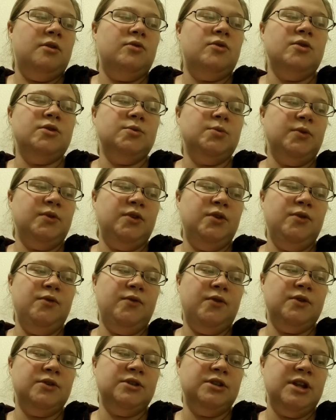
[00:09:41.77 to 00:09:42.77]
those were two
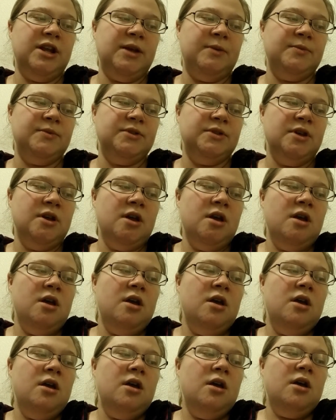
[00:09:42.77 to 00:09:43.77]
first names.
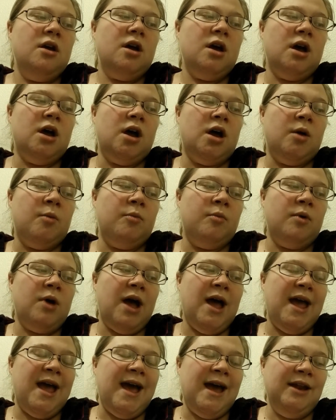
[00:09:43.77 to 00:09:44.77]

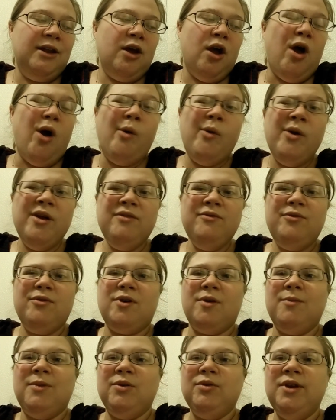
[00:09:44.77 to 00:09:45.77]
I had Owen
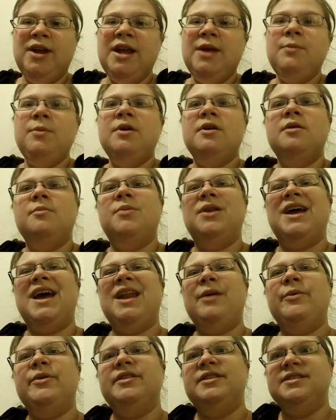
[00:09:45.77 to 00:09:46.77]
for a middle name, but I
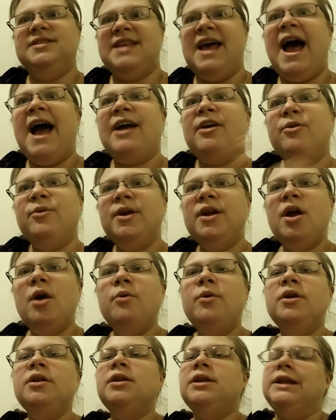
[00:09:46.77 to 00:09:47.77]
had it with Zachary
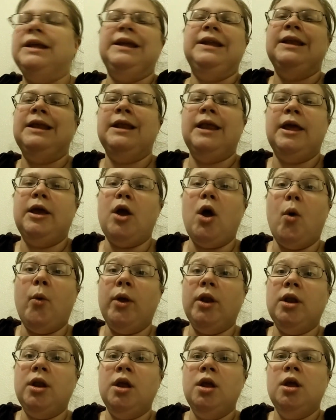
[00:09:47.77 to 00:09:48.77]
Owen, and he didn't like
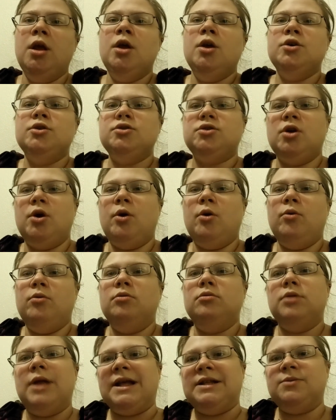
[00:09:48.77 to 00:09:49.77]
Owen, so
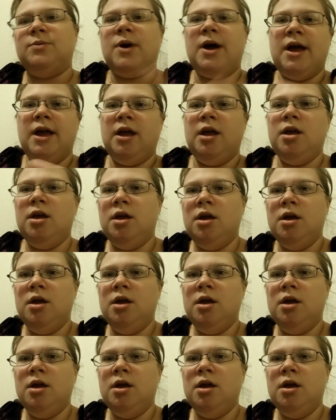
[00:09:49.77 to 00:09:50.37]
that's why